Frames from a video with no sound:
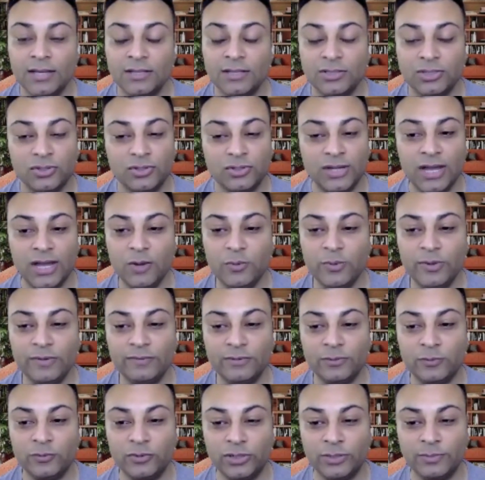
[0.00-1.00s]
So now we
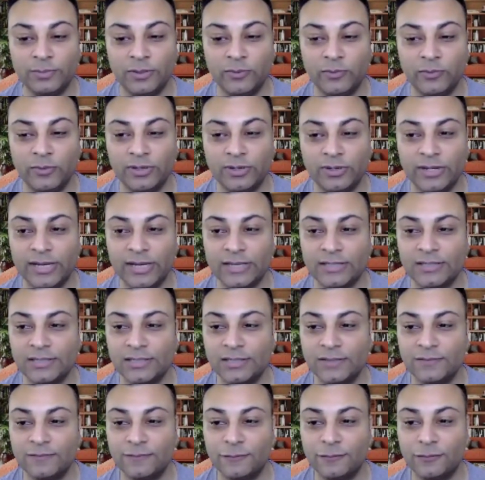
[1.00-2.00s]
have to worry about whether X
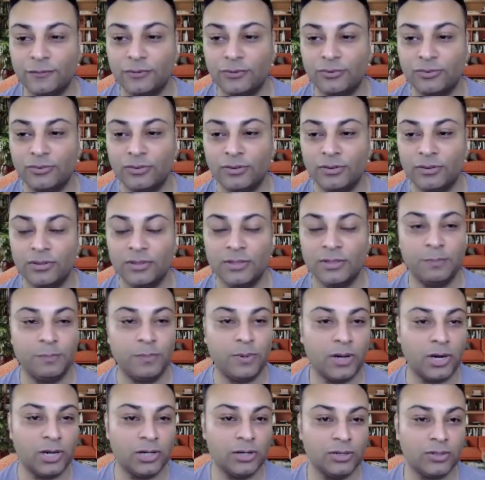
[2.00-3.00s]
is for the
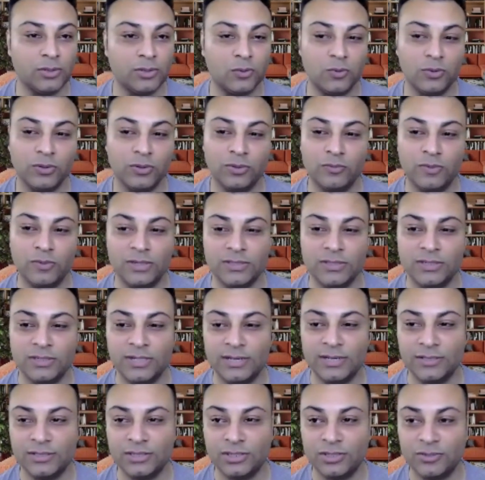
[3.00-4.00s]
park or the
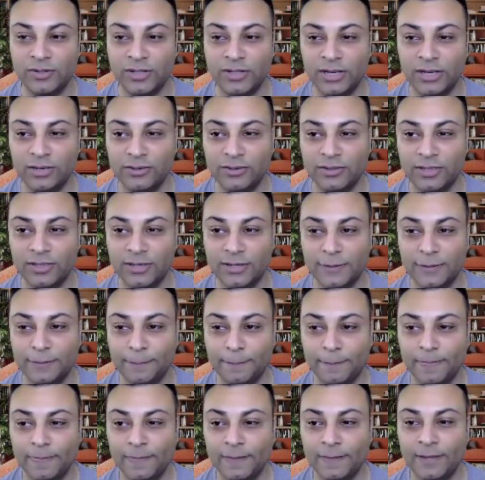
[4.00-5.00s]
residential area
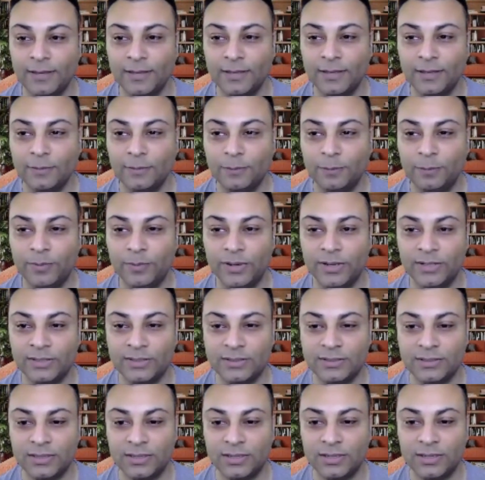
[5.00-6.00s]

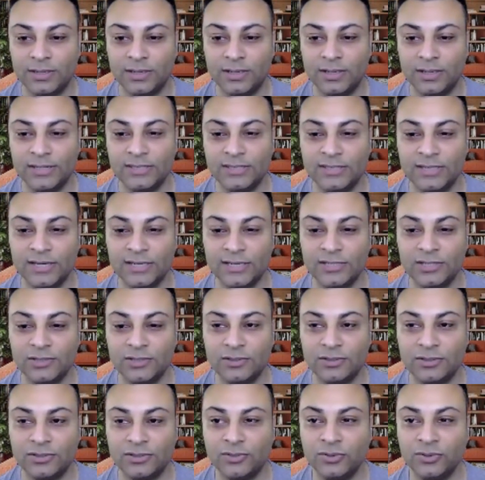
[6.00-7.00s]
but uh, it's next to
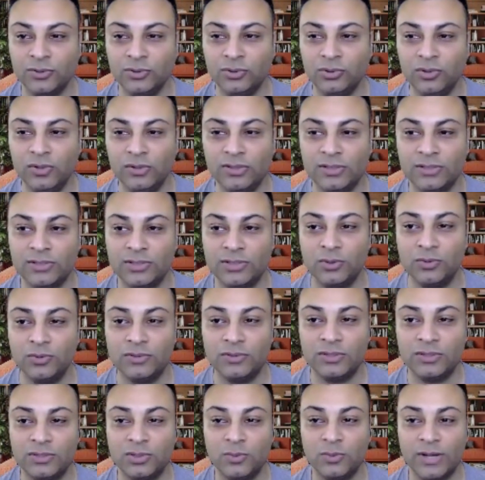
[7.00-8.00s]
the two, and the two
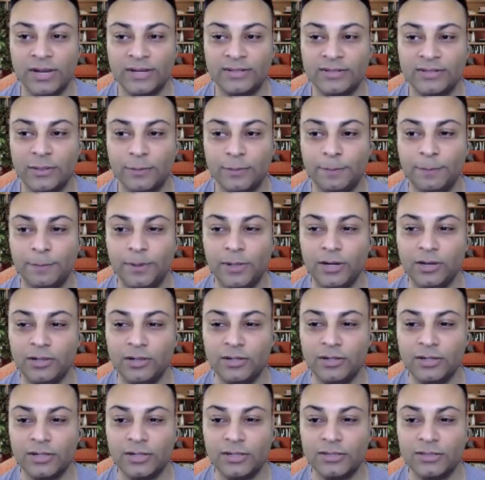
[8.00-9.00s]
two hectare
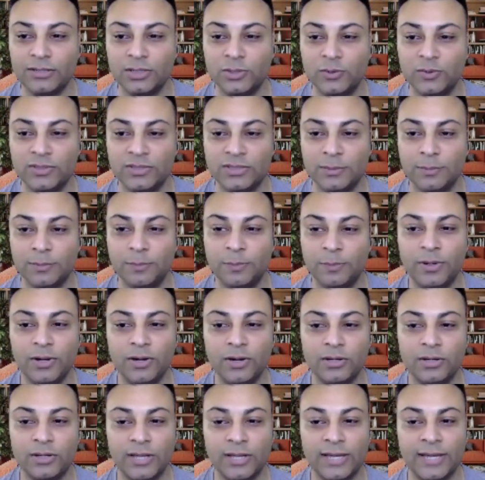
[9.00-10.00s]
park. So it's the
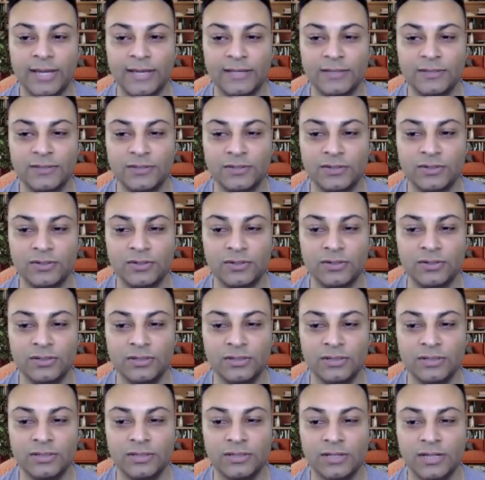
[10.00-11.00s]
park answer,
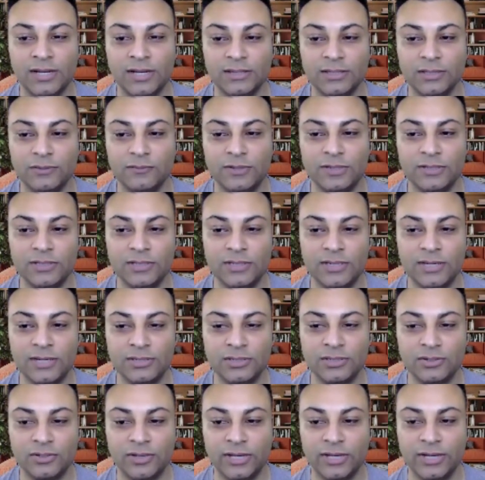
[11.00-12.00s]
not the
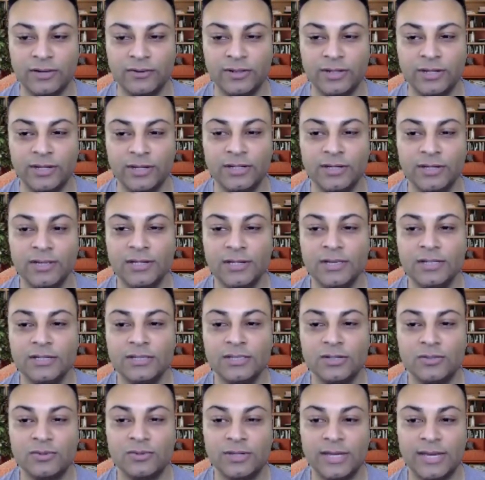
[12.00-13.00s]
residential area.
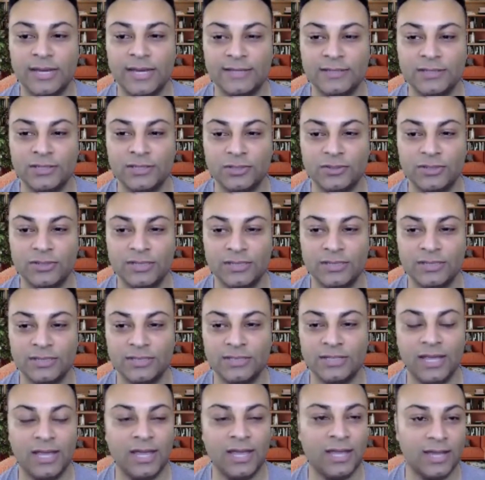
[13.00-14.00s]
So the answer
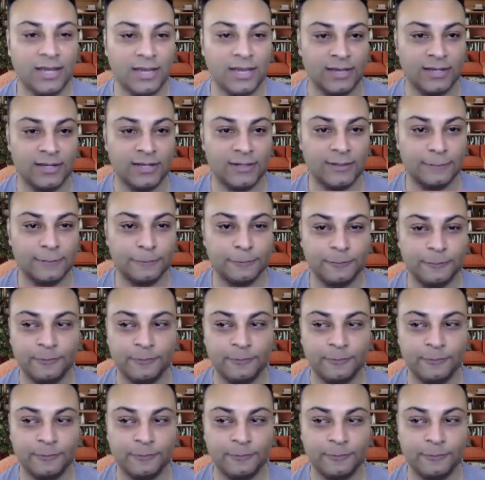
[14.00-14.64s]
is A.